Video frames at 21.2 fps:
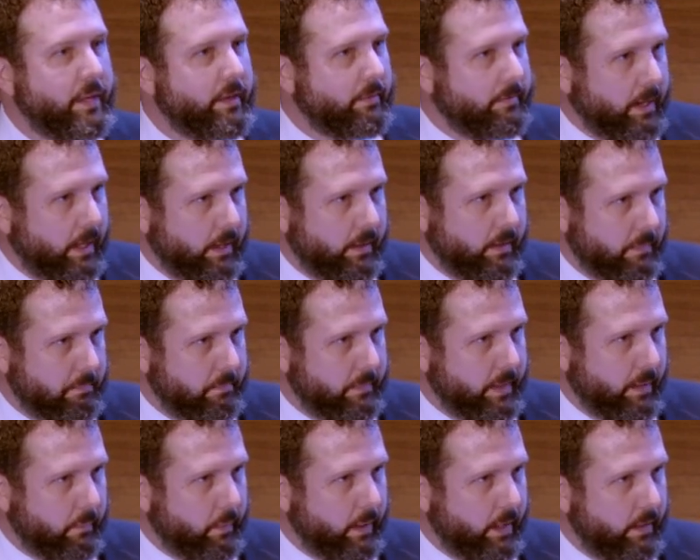divide up
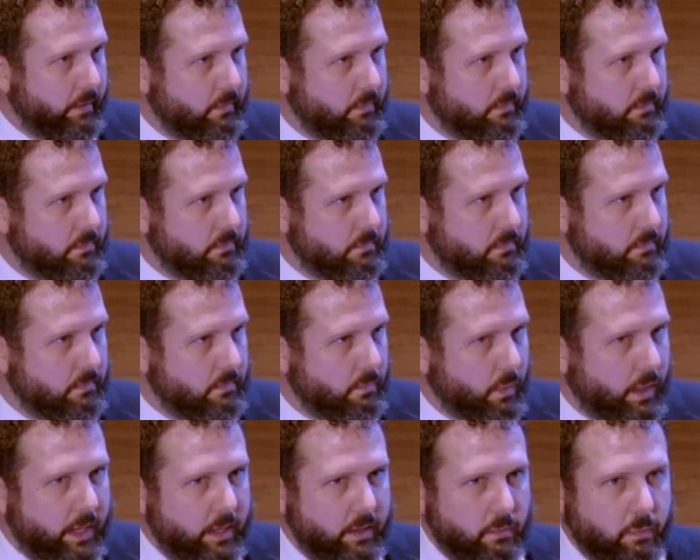that way?
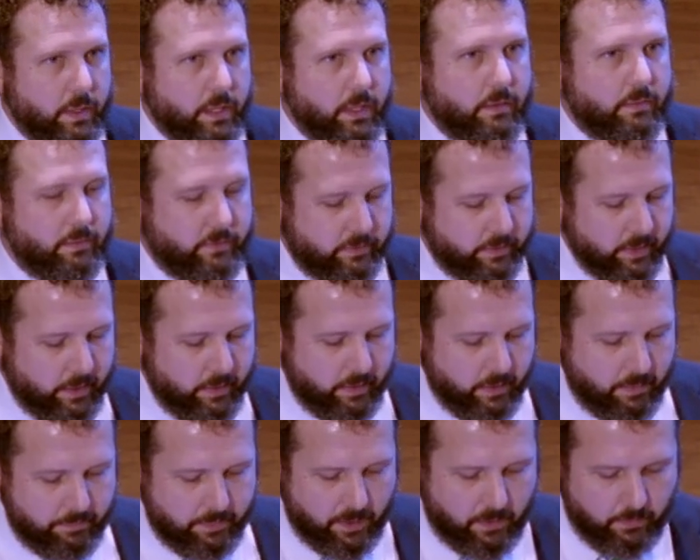Why did we set it
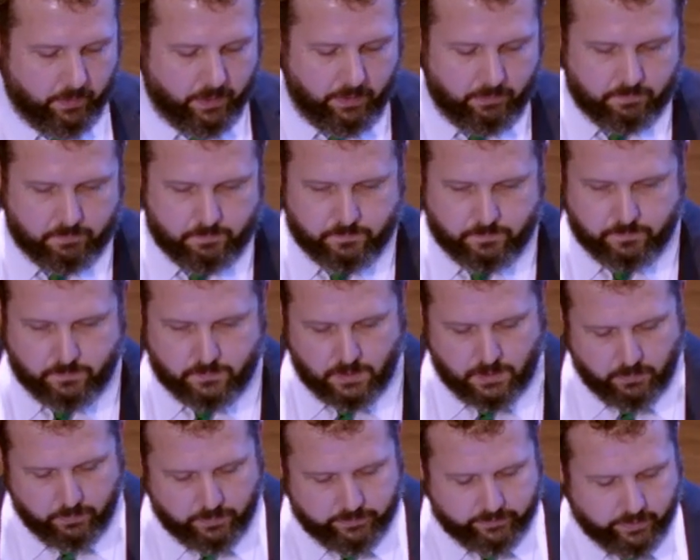up that way?
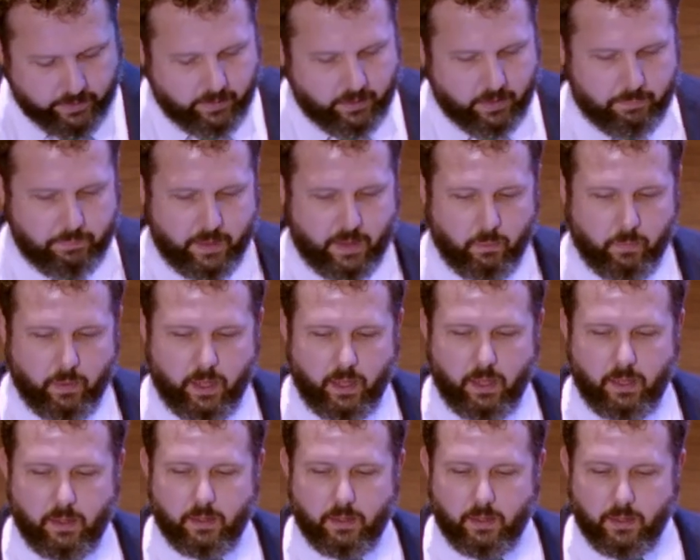We set it up that
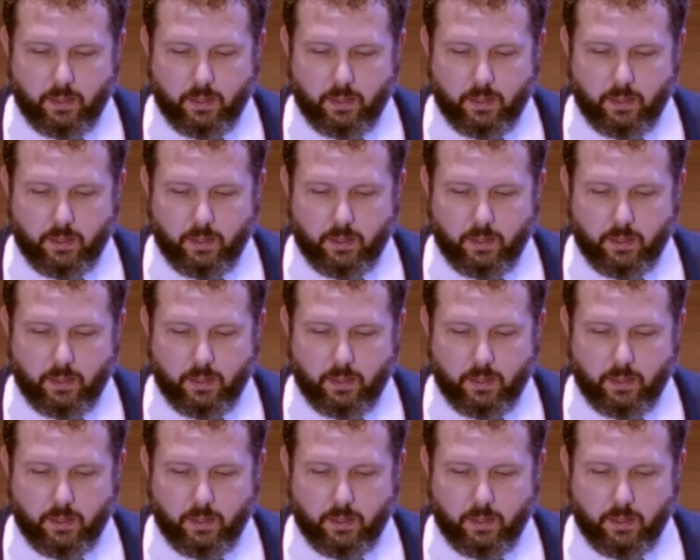way.